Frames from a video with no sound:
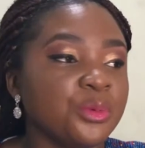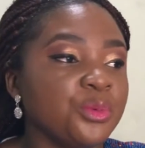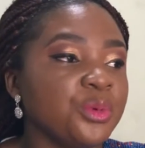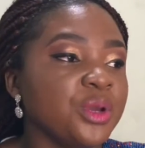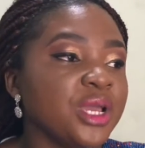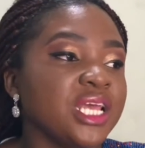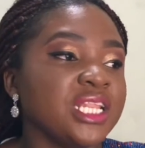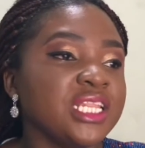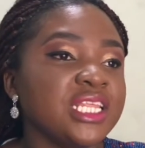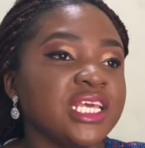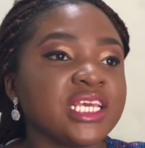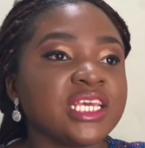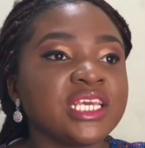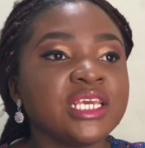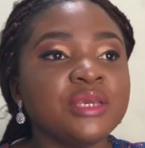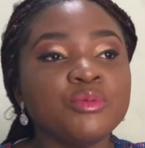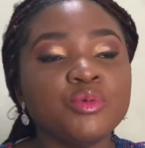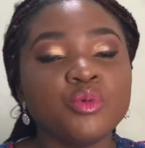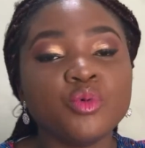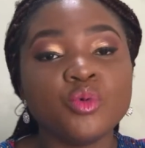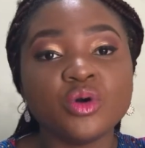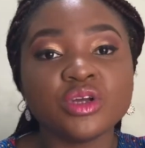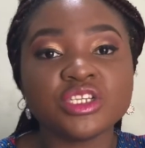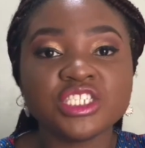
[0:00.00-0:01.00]
where they
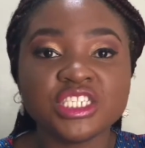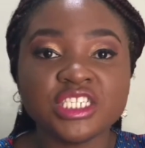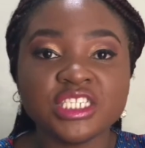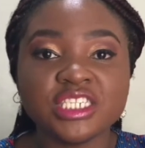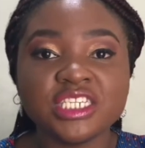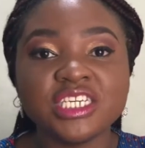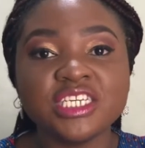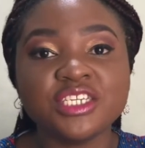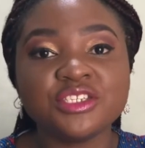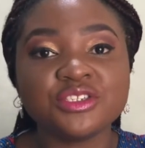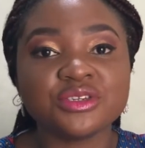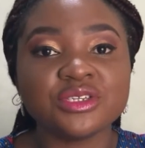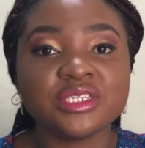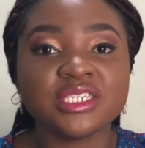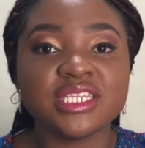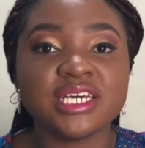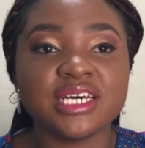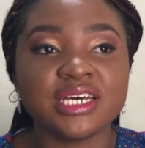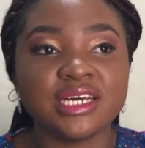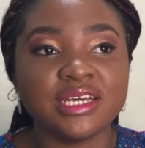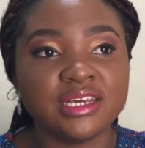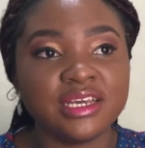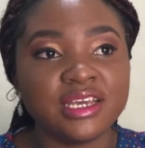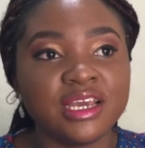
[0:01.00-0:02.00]
keep watching each
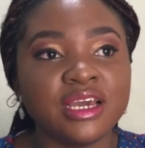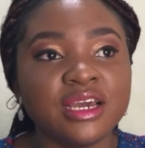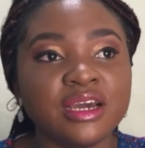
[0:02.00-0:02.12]
other